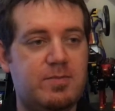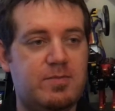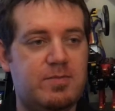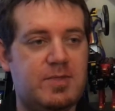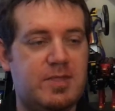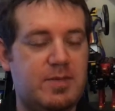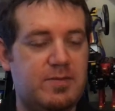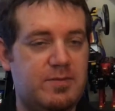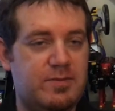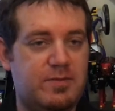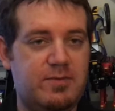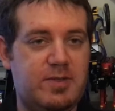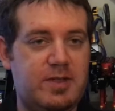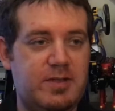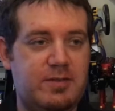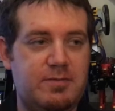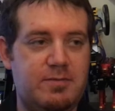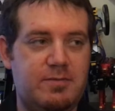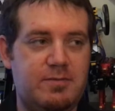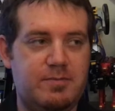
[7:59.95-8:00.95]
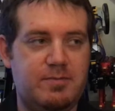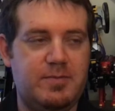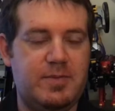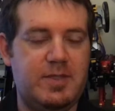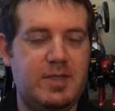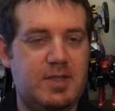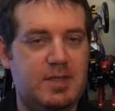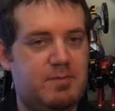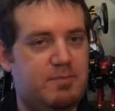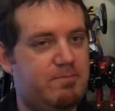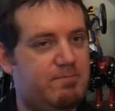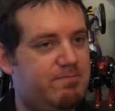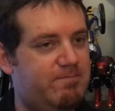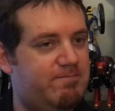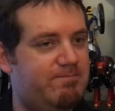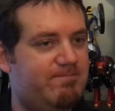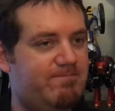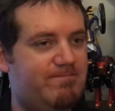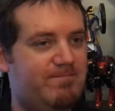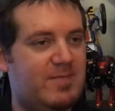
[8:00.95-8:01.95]
some what I've got
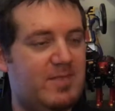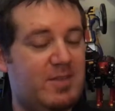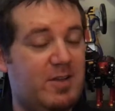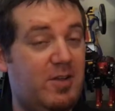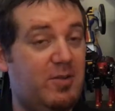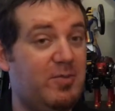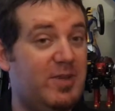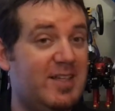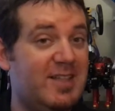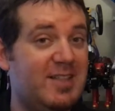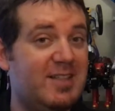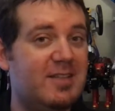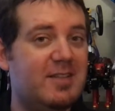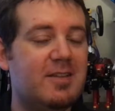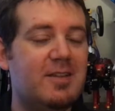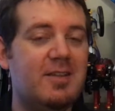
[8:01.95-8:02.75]
already,